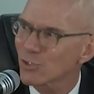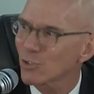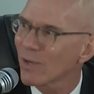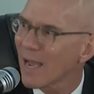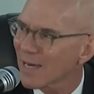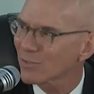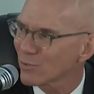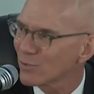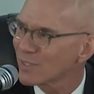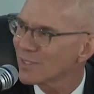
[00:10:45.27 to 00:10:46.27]
The UN
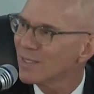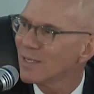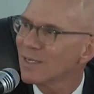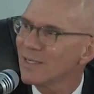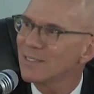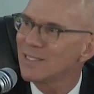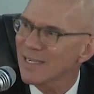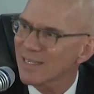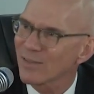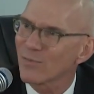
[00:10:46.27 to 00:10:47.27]
Special Representative
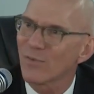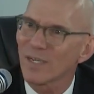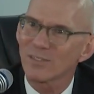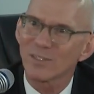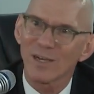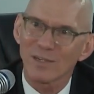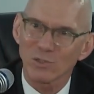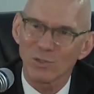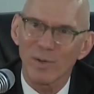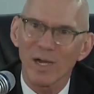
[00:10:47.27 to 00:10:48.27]
for Somalia said a
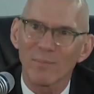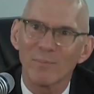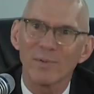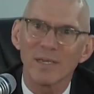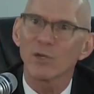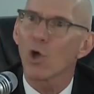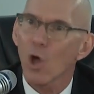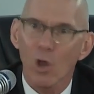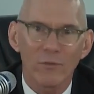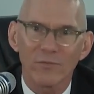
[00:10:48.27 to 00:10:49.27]
focus on the
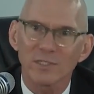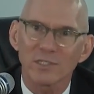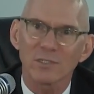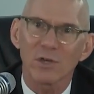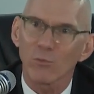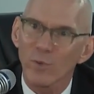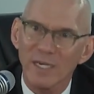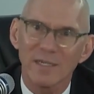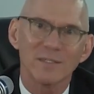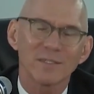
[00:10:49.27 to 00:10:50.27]
role that Somali
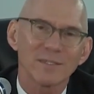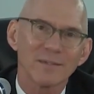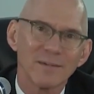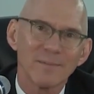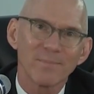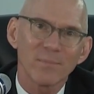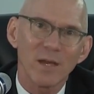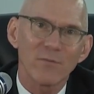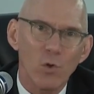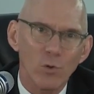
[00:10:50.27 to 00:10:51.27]
women can and
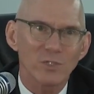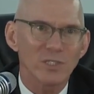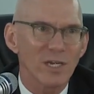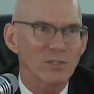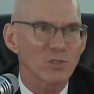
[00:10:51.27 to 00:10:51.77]
should play in their